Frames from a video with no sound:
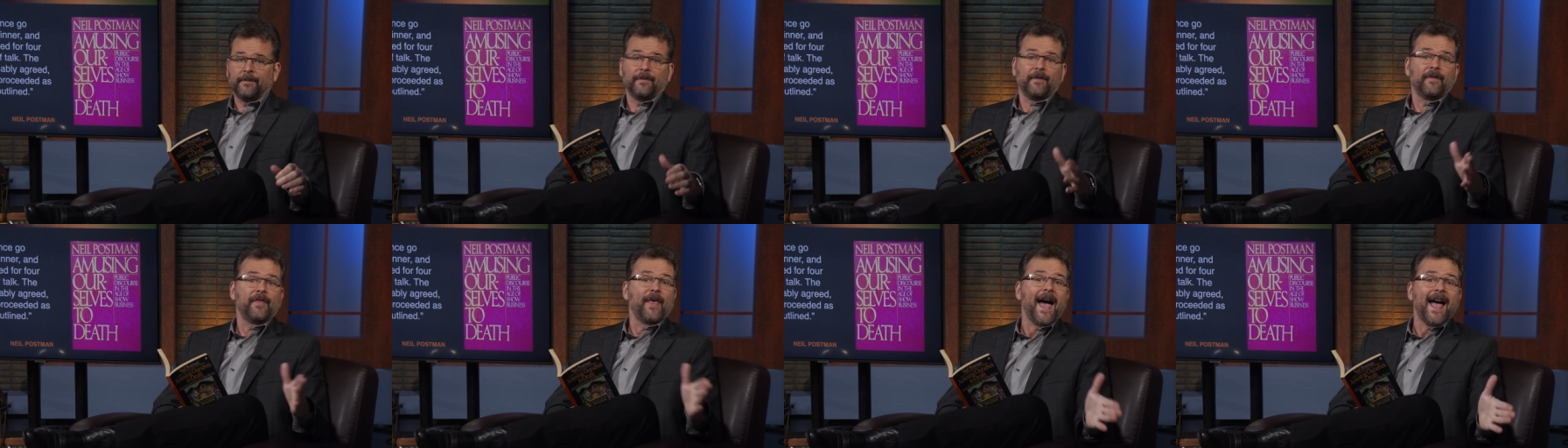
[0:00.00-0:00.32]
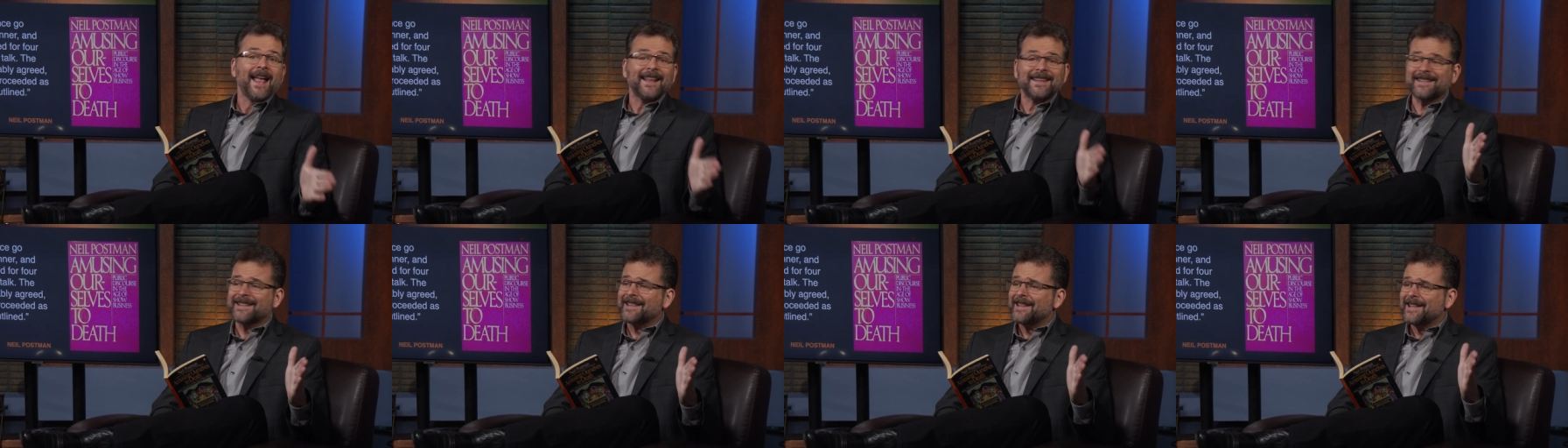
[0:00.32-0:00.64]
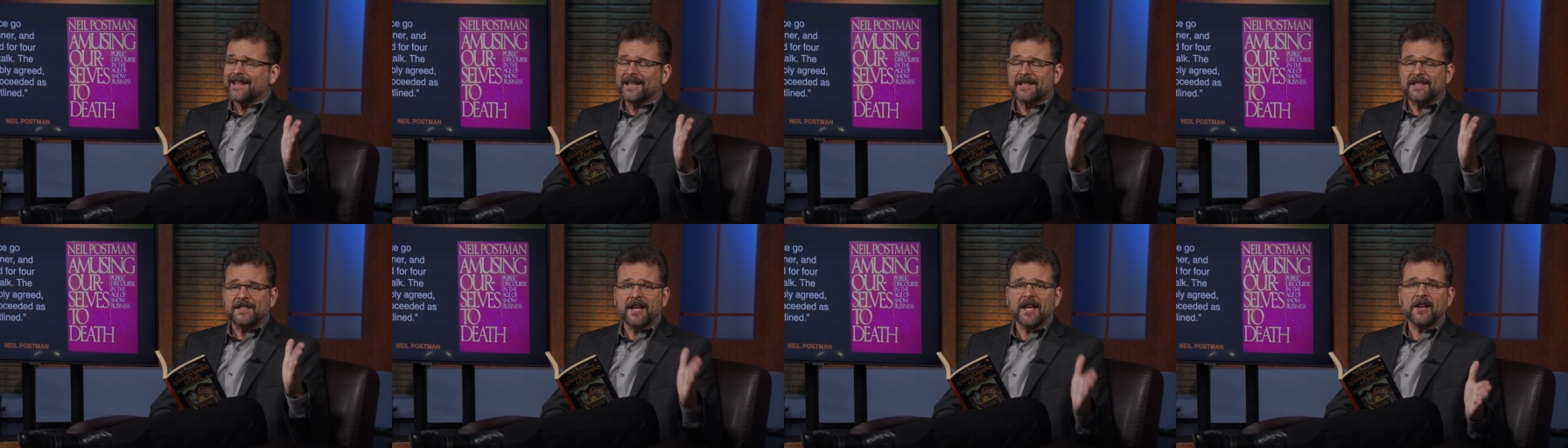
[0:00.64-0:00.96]
that's
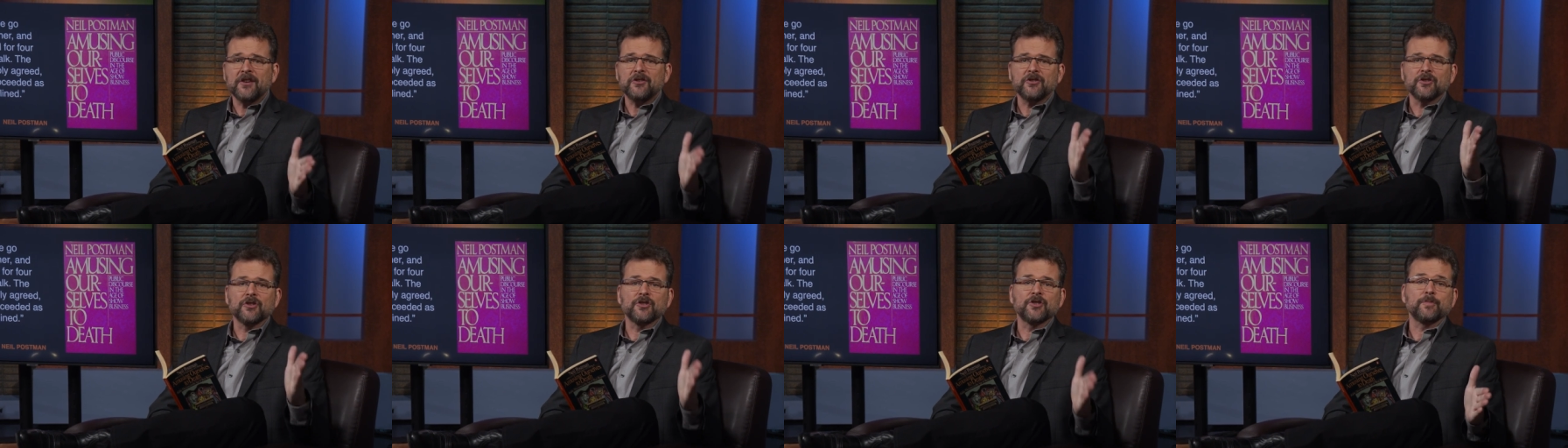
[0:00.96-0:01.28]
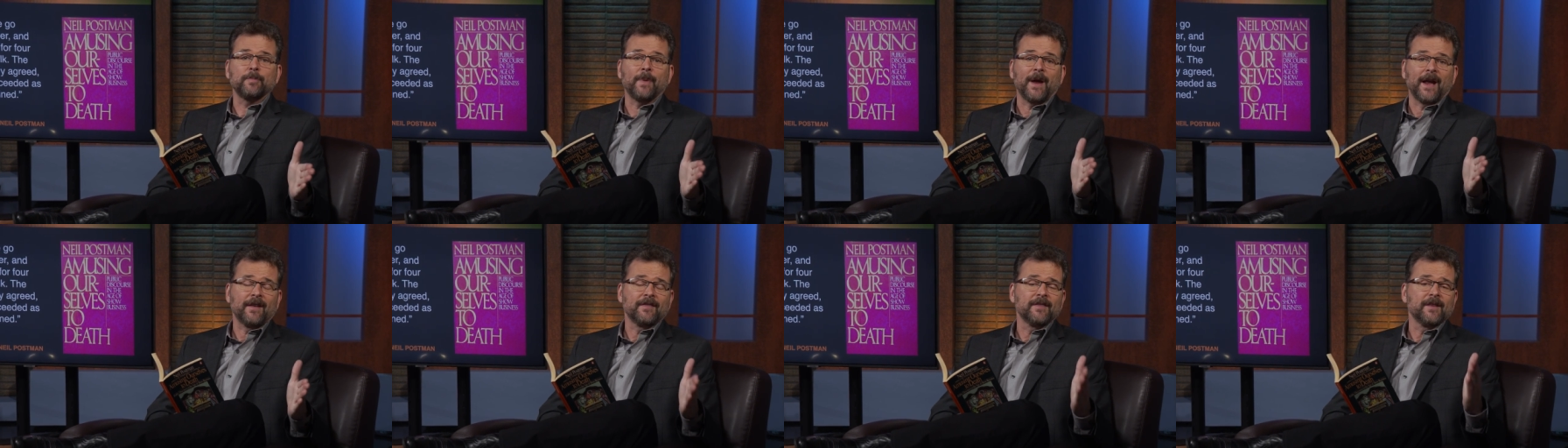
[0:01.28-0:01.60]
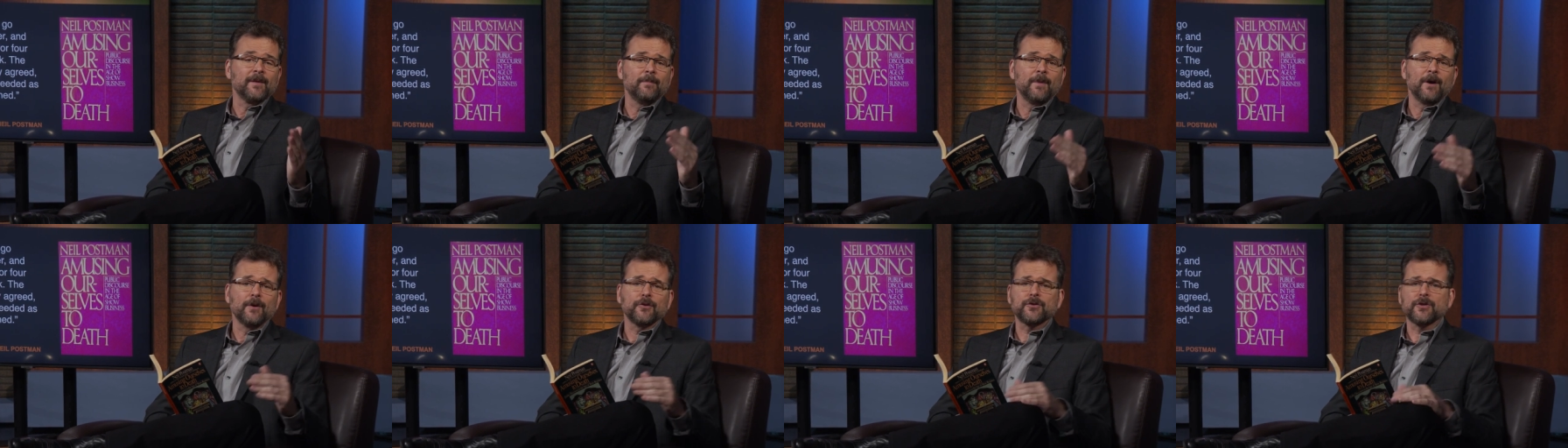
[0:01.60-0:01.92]
the attention span
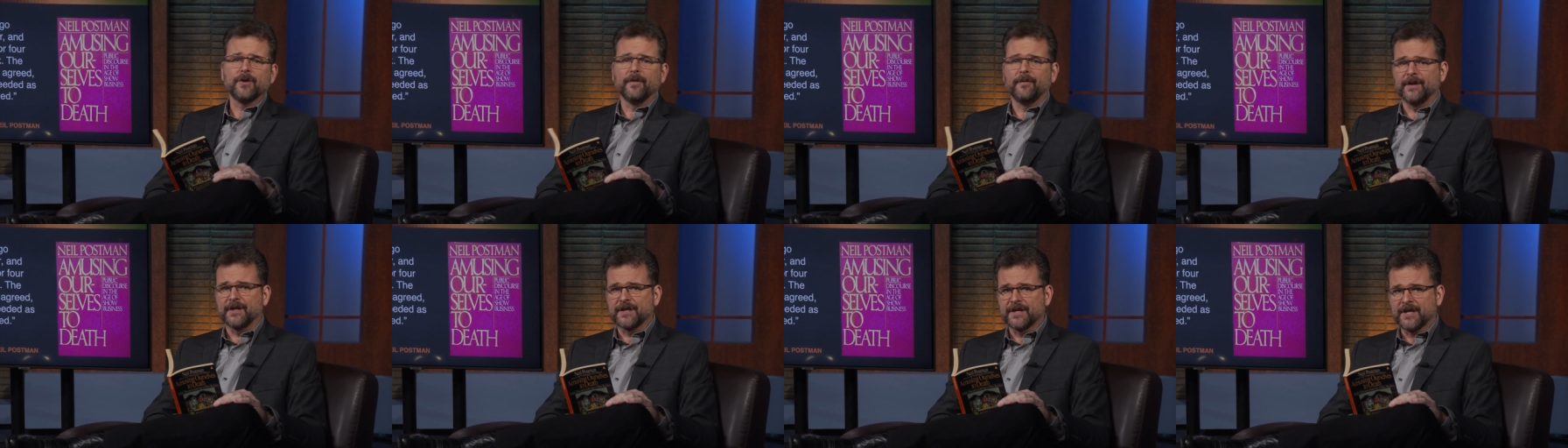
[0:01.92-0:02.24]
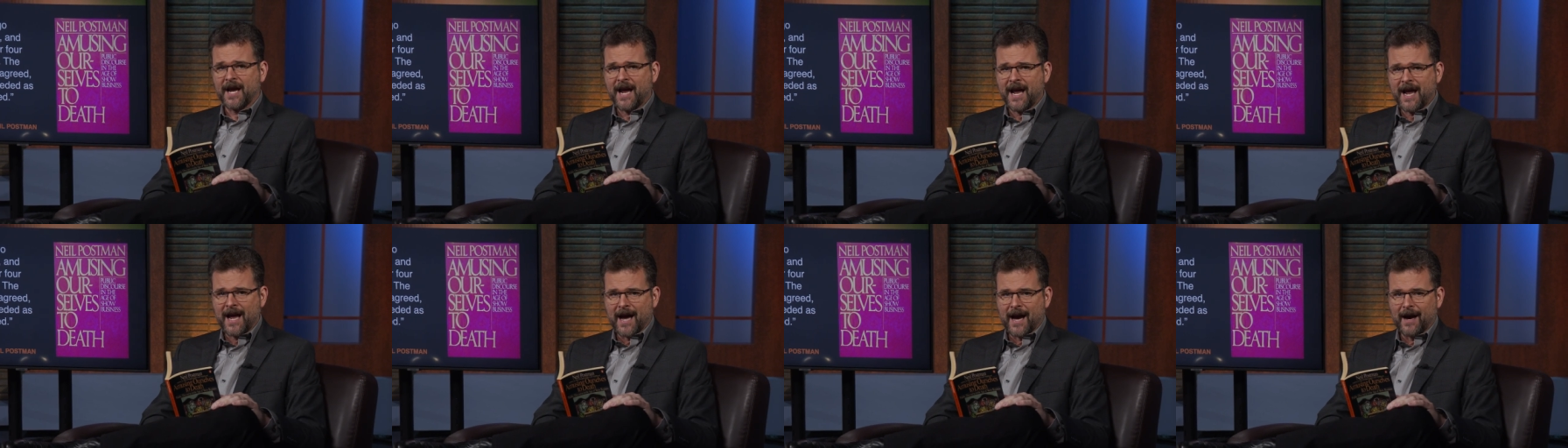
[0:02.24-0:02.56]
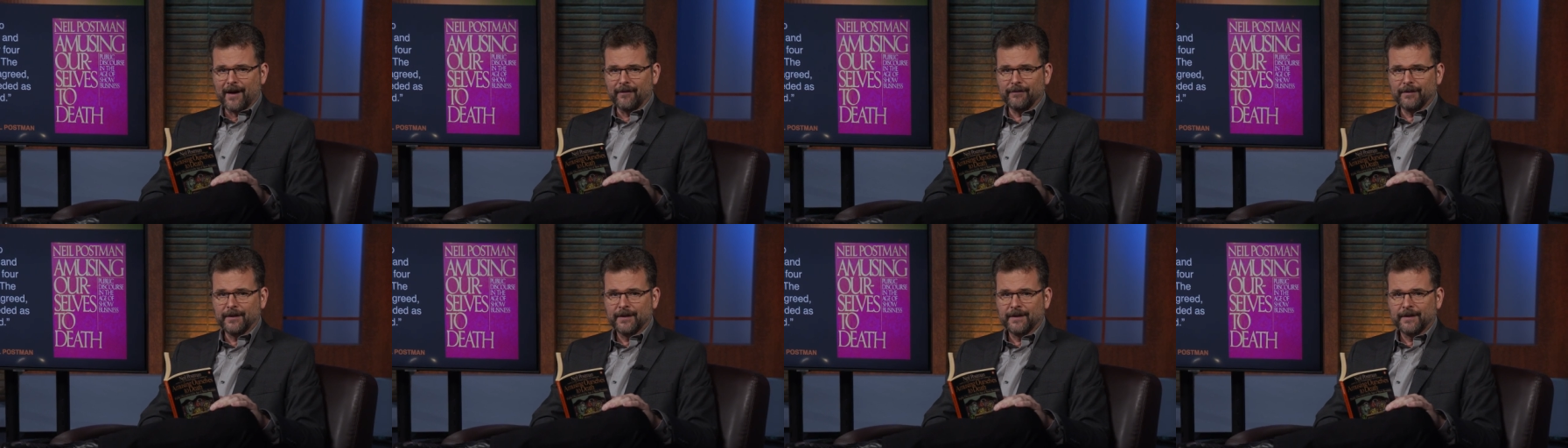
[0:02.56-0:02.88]
that most of us
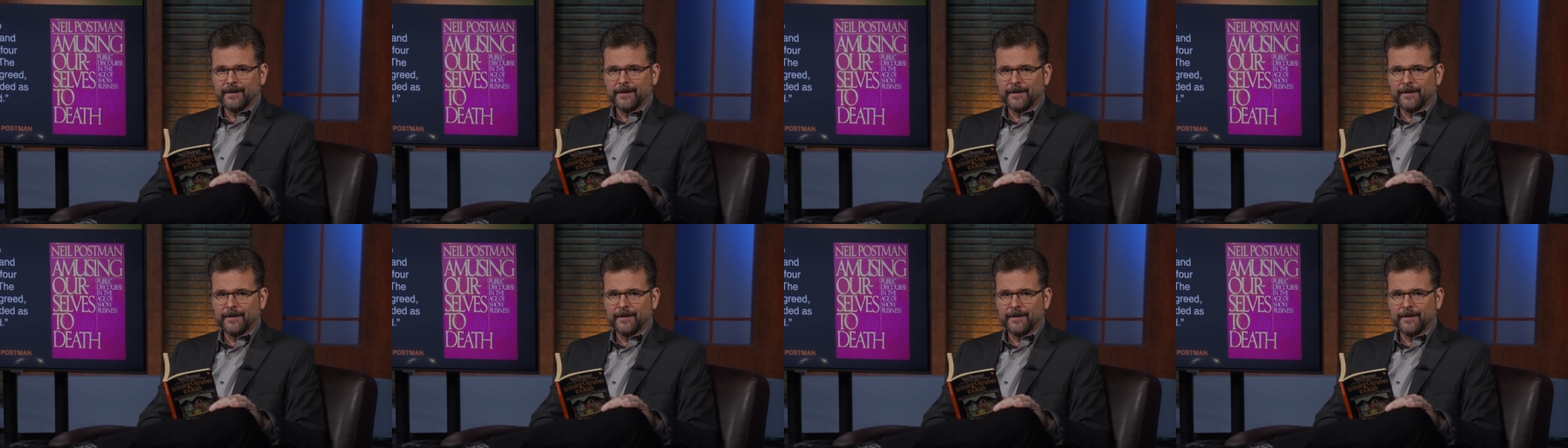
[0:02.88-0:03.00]
have.